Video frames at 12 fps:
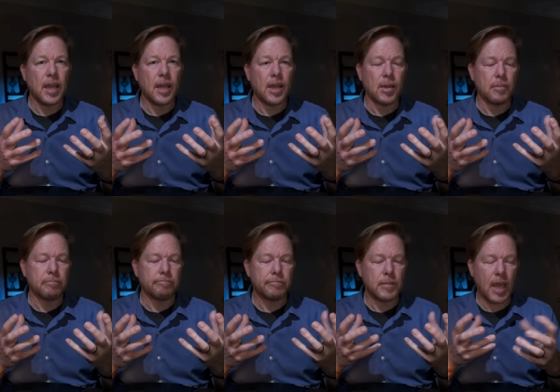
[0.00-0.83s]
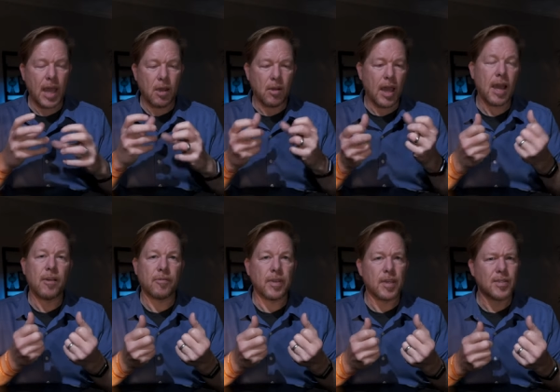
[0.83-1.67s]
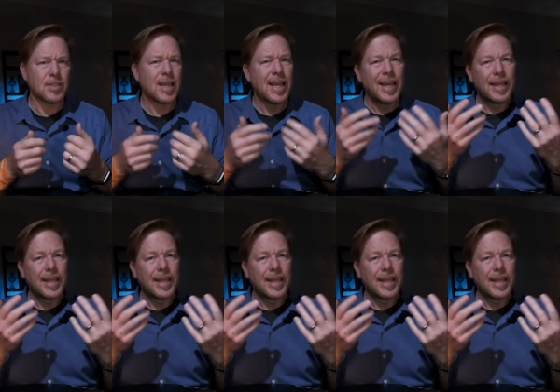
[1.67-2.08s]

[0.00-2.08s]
how it feels.